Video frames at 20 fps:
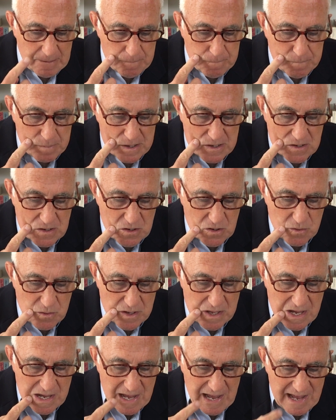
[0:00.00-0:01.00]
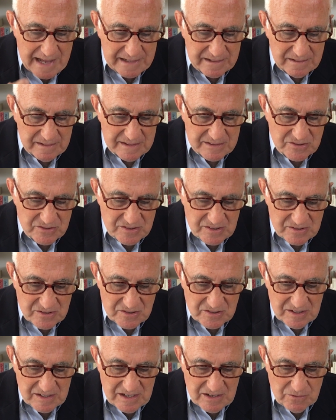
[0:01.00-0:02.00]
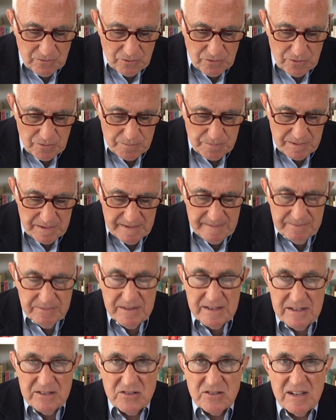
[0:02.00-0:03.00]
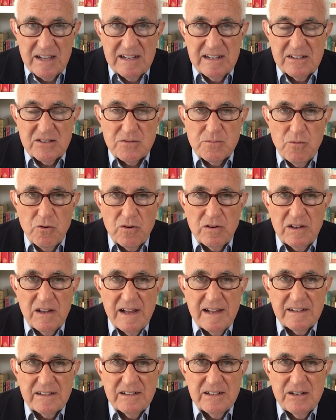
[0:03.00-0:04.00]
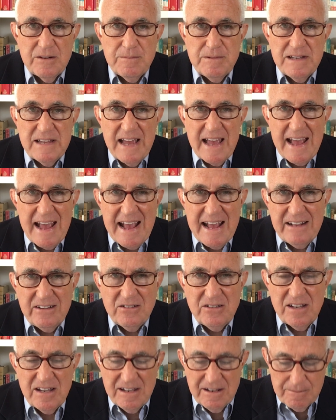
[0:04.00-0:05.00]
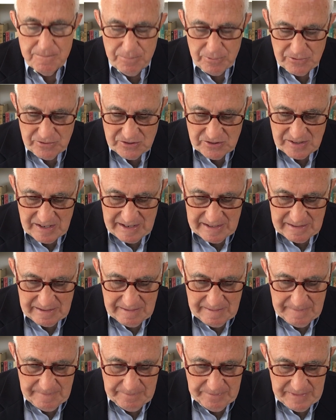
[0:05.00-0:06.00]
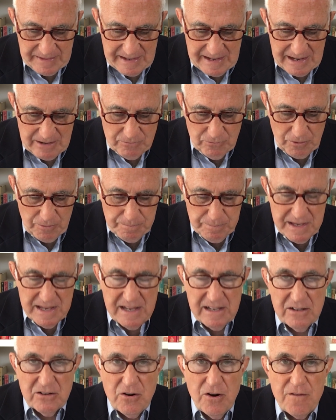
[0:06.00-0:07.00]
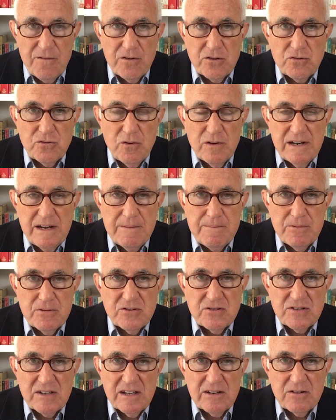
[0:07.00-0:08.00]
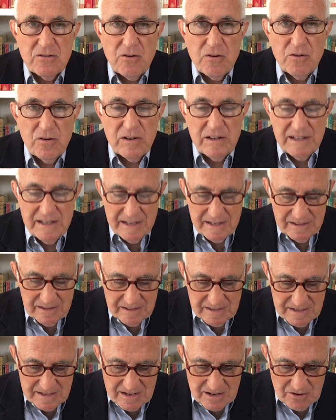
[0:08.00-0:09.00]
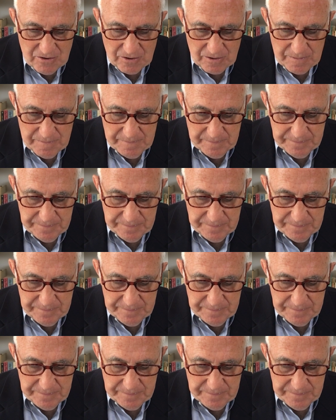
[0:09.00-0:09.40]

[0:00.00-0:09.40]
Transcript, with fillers: But UK analysts at Citigroup said it's more likely to be 18% and will peak at over 20% early in the year